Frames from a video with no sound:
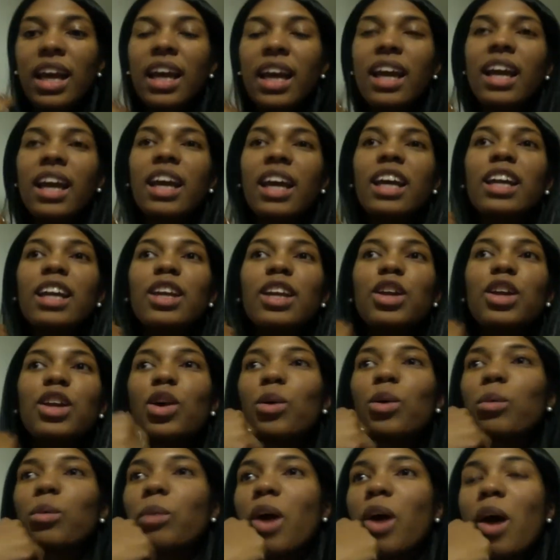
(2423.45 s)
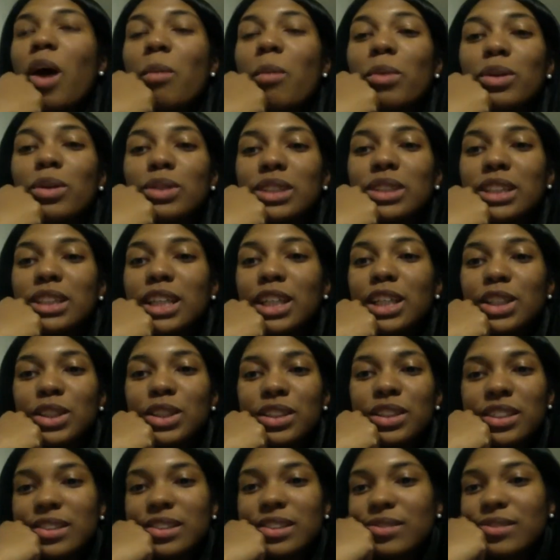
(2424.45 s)
and you know almost
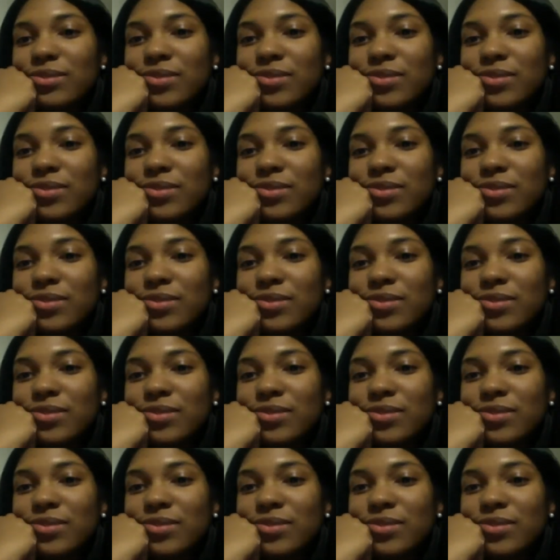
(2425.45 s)
10